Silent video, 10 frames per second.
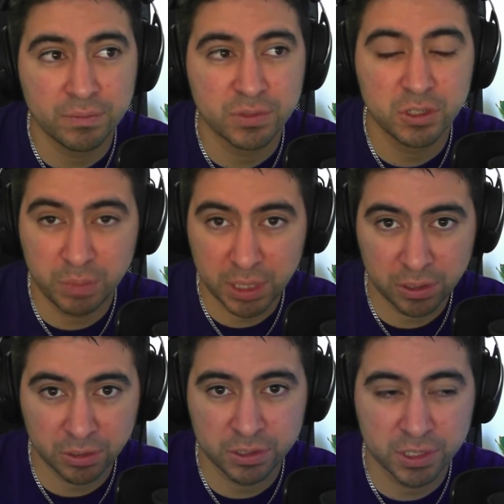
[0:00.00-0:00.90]

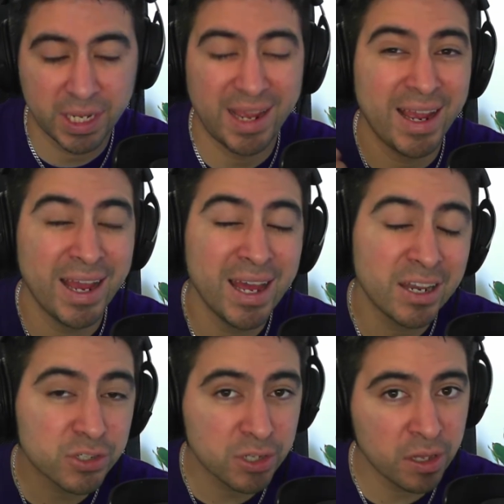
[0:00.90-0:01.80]
speakers
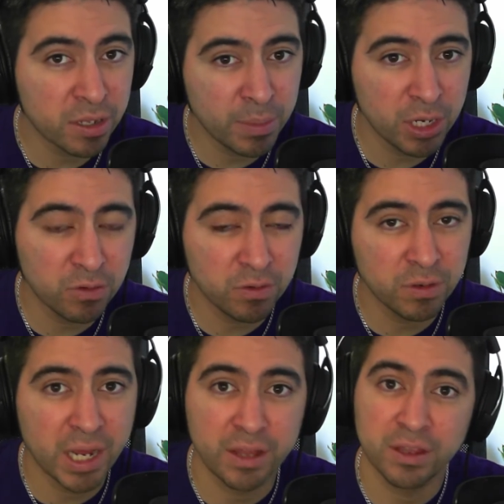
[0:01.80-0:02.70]
and a solid
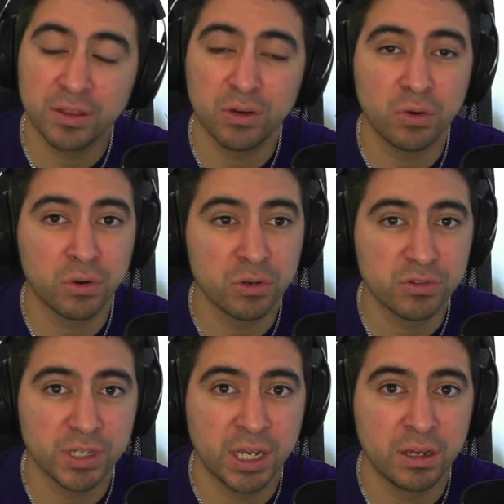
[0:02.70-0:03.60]
microphone, I think the
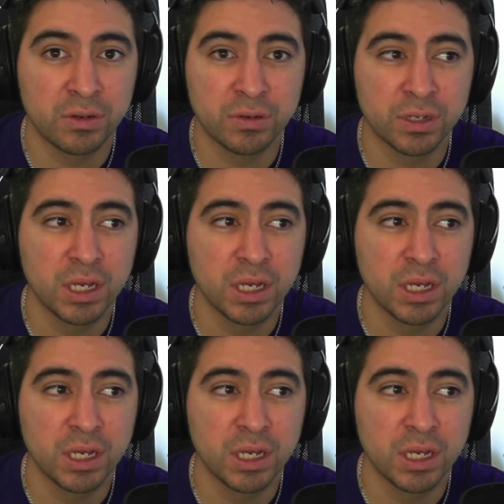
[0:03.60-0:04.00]
Orosound